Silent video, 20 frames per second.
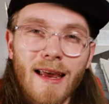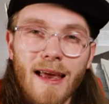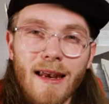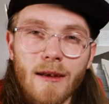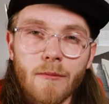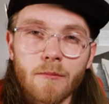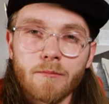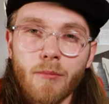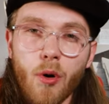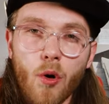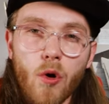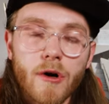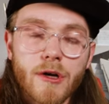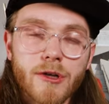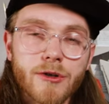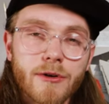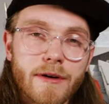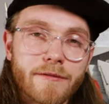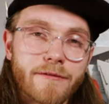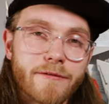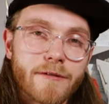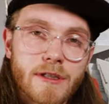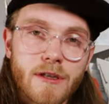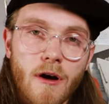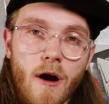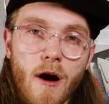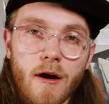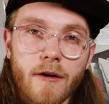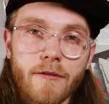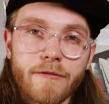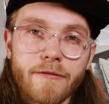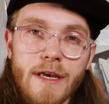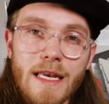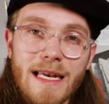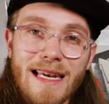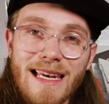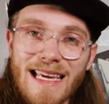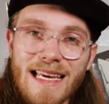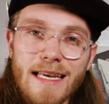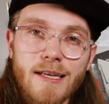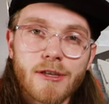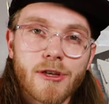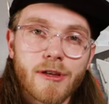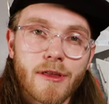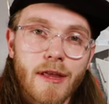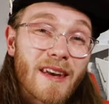and portrait photography niche